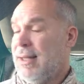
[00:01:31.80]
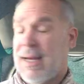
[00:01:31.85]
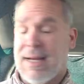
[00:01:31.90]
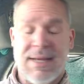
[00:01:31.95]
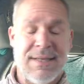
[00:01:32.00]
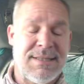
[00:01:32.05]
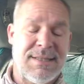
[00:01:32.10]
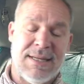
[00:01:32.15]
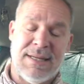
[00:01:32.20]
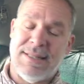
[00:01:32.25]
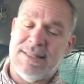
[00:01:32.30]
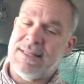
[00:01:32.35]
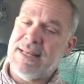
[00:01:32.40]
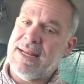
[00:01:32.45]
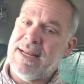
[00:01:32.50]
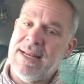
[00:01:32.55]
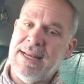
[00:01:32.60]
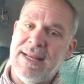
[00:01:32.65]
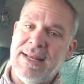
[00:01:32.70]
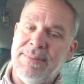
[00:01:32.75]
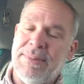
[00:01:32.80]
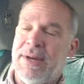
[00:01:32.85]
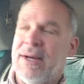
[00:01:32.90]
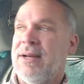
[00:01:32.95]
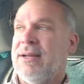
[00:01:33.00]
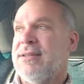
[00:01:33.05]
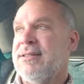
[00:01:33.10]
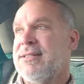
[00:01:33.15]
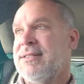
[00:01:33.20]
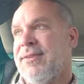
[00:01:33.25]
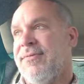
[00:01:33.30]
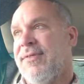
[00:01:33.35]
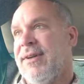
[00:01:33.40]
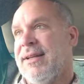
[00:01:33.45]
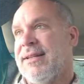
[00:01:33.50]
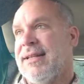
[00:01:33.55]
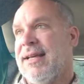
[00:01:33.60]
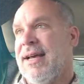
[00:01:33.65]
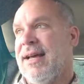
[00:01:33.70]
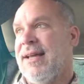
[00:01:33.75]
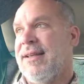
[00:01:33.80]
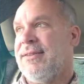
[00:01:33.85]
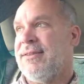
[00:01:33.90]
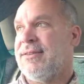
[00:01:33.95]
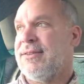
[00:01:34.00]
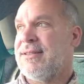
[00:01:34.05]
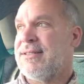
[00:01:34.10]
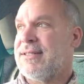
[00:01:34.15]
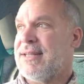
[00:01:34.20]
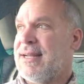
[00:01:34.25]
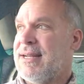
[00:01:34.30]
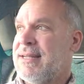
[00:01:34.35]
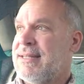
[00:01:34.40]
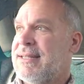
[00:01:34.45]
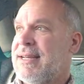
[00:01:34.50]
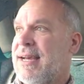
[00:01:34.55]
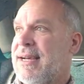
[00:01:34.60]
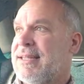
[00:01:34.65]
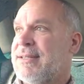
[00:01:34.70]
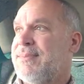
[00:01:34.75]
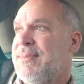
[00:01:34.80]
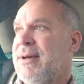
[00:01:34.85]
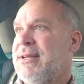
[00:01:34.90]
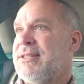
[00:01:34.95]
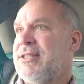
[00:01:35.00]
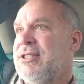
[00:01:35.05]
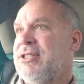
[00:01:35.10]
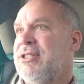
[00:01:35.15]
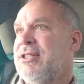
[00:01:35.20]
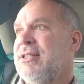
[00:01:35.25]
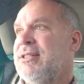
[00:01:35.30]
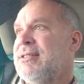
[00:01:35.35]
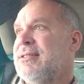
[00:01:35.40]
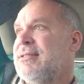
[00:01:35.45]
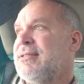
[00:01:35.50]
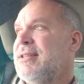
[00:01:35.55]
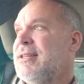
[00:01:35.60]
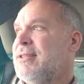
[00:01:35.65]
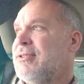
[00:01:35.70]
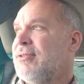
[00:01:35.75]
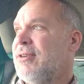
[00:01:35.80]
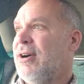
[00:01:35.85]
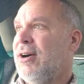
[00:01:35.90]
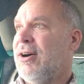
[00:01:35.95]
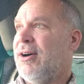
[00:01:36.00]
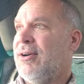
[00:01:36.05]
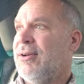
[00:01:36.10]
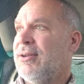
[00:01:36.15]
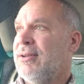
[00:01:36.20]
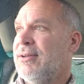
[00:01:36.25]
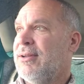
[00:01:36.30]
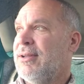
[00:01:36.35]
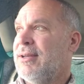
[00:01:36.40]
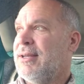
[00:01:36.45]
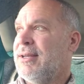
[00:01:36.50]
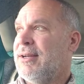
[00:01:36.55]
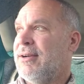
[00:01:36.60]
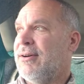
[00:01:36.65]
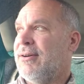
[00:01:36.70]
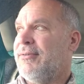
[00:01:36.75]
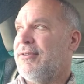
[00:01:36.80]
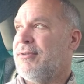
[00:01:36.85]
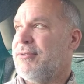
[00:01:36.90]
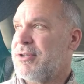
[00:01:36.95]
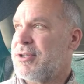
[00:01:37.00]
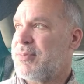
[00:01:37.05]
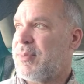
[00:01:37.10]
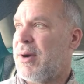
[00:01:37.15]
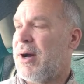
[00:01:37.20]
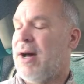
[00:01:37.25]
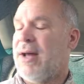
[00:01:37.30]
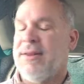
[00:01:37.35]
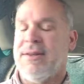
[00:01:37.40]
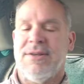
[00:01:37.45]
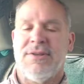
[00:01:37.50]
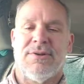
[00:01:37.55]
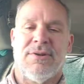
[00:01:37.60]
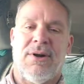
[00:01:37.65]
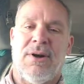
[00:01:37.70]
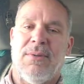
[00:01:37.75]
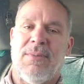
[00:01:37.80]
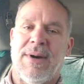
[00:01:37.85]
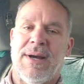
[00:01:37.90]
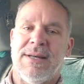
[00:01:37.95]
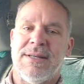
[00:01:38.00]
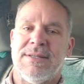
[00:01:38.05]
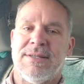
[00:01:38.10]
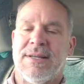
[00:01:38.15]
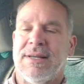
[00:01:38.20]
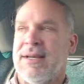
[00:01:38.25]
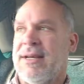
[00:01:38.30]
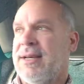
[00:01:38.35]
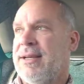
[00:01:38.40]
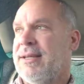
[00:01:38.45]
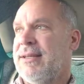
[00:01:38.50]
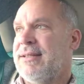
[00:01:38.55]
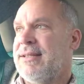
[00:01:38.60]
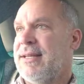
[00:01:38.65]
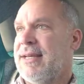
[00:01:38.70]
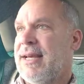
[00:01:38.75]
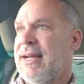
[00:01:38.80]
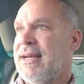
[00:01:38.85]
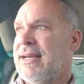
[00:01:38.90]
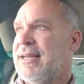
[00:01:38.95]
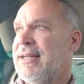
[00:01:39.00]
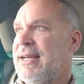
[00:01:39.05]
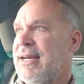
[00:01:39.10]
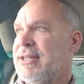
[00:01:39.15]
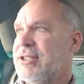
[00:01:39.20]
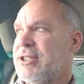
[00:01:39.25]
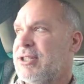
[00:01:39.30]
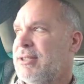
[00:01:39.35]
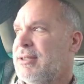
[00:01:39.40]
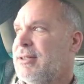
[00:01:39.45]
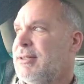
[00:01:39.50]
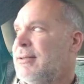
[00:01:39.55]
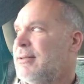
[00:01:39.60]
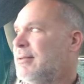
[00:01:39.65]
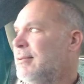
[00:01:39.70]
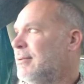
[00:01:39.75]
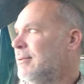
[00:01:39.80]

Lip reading: Like I said, sending emails, stuff like that, sending text messages. These are all, you know, if you respond, these are all ways to get a connection.